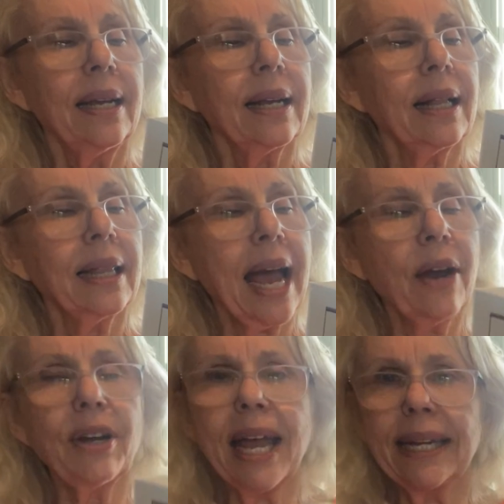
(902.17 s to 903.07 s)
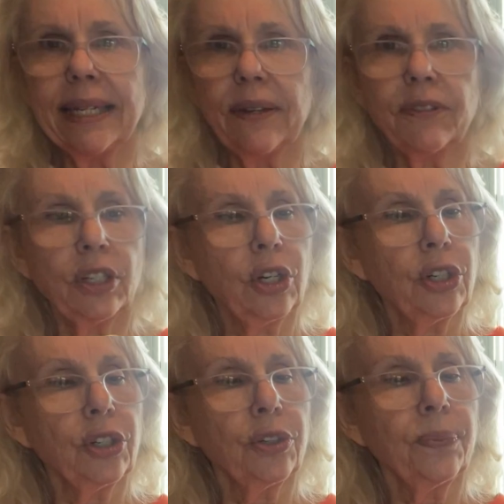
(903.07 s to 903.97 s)
Clara had given
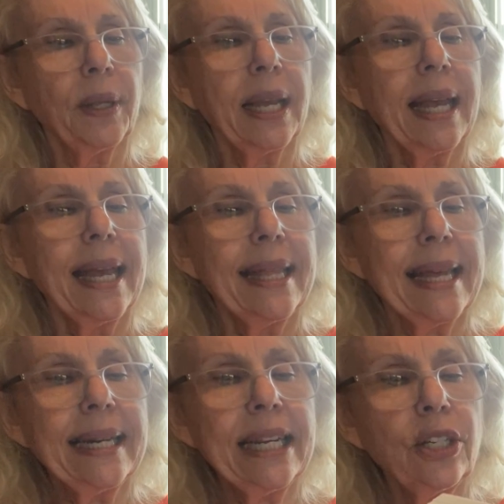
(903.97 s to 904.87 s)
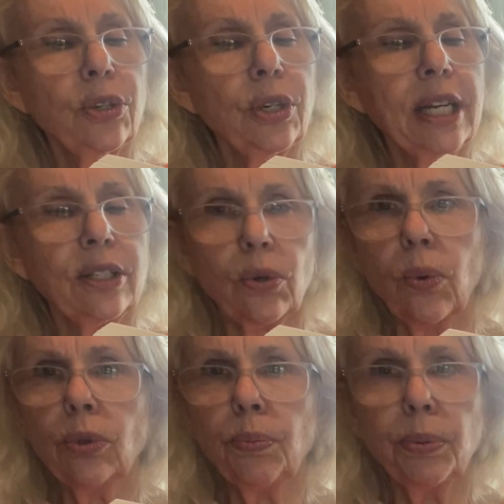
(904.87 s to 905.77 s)
her. Then he took his
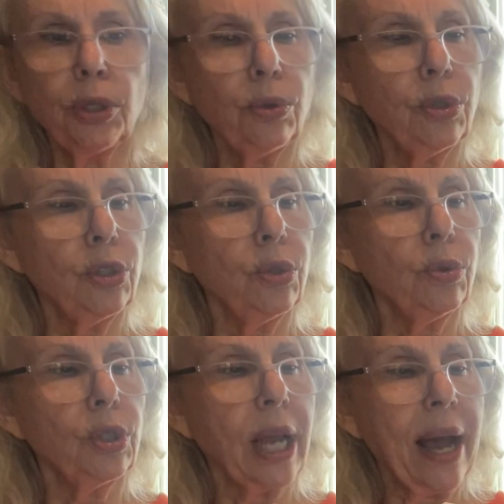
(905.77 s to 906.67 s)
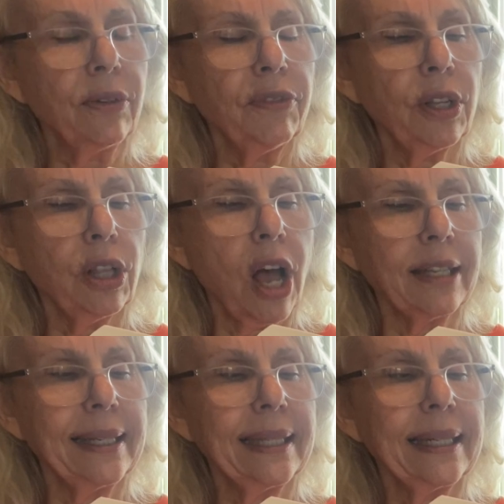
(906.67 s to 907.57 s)
old blue suit out of the
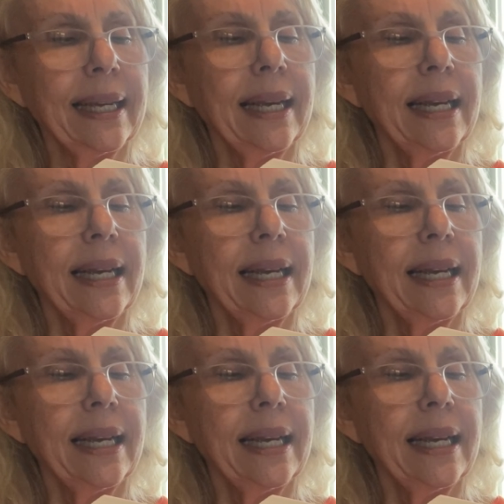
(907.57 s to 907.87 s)
closet.